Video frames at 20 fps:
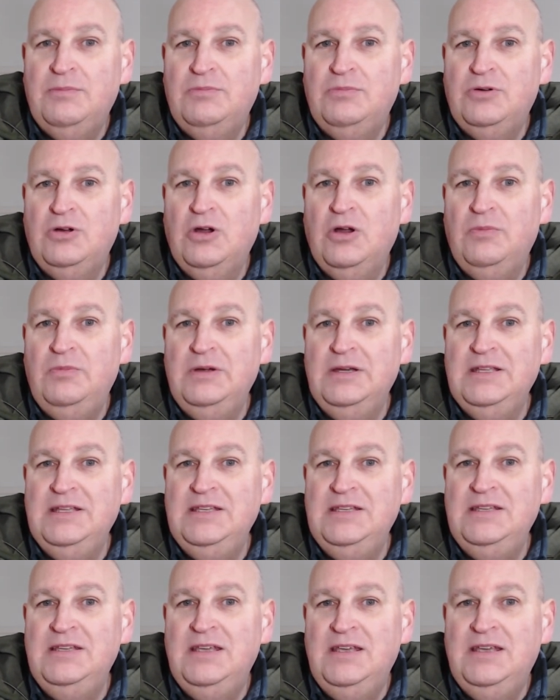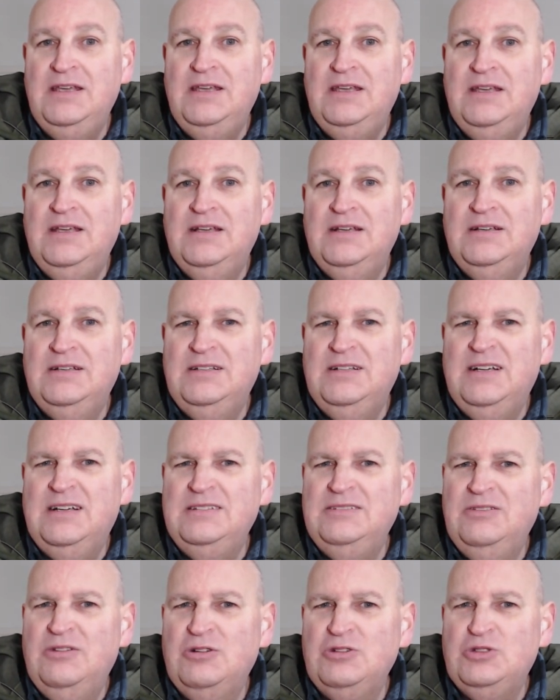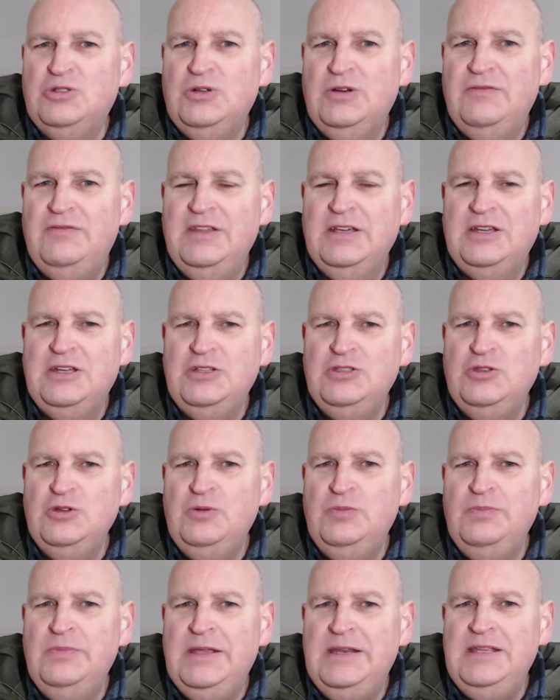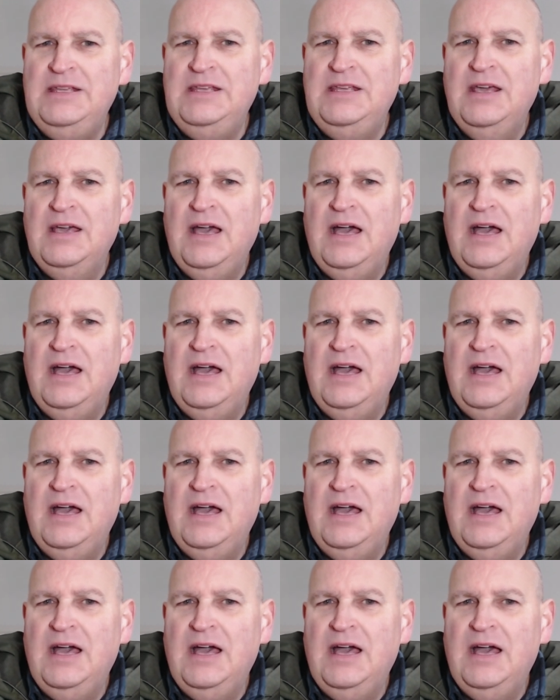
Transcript: Probably, I'm not sure if they're going to do mini